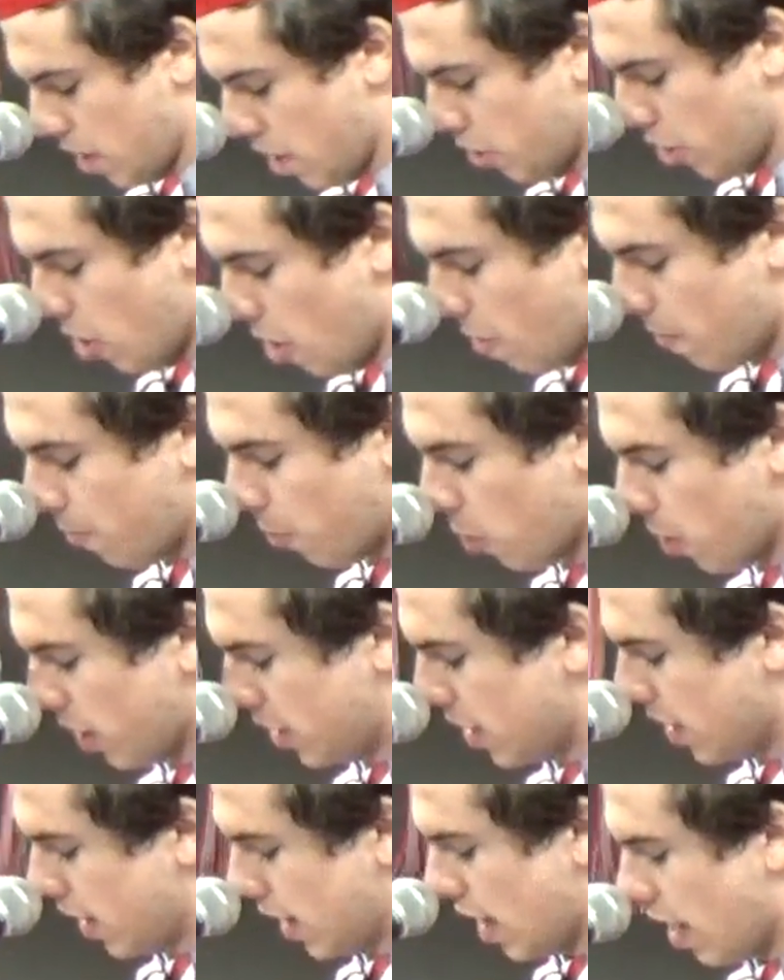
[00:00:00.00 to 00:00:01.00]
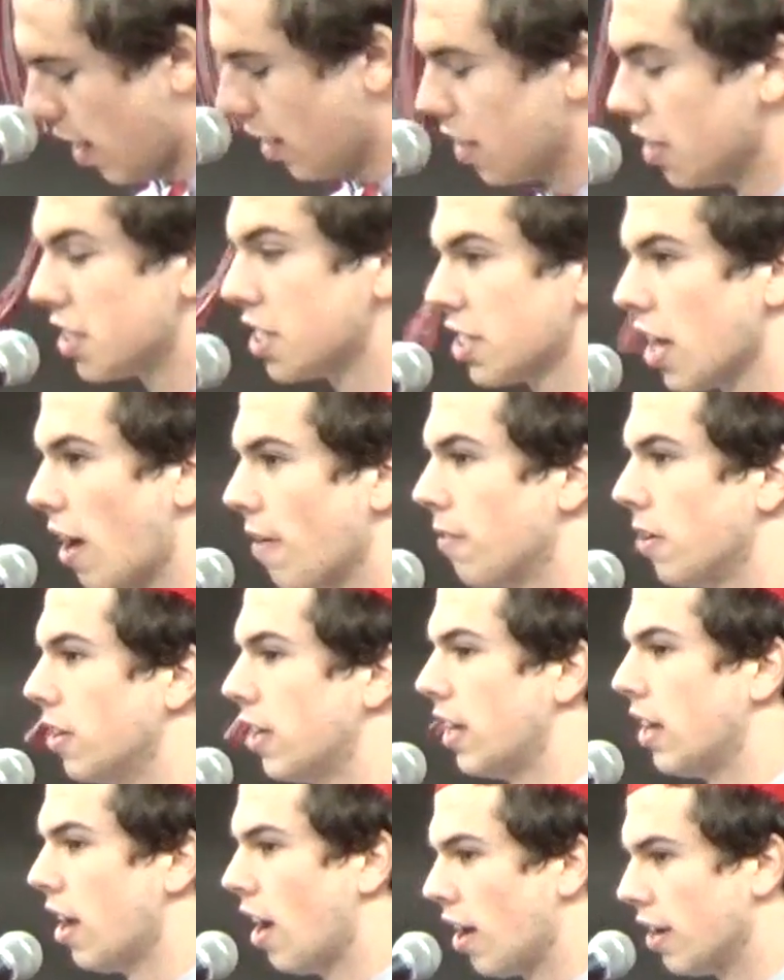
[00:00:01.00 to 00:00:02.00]
and go forth to the
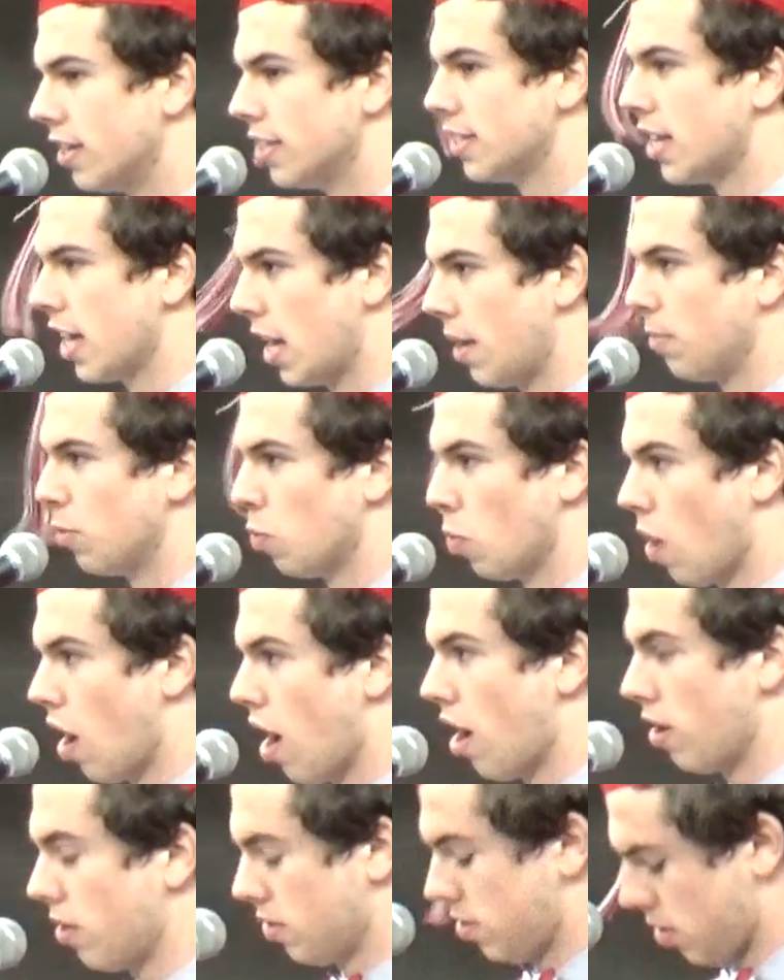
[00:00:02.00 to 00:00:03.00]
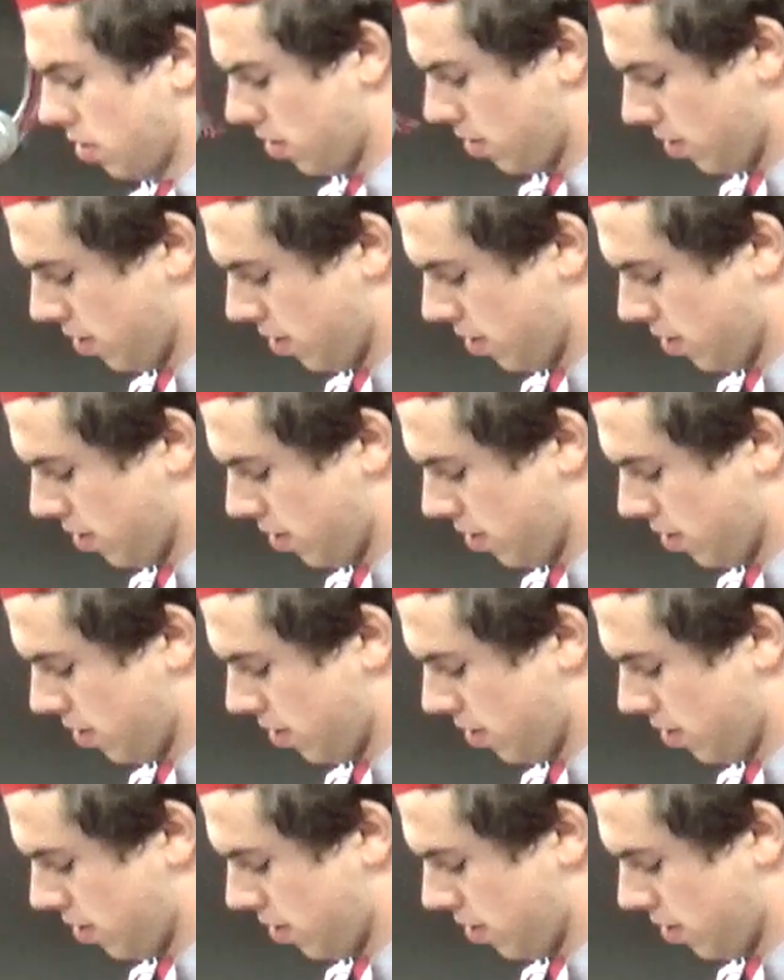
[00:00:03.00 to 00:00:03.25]
undiscovered and untamed wild.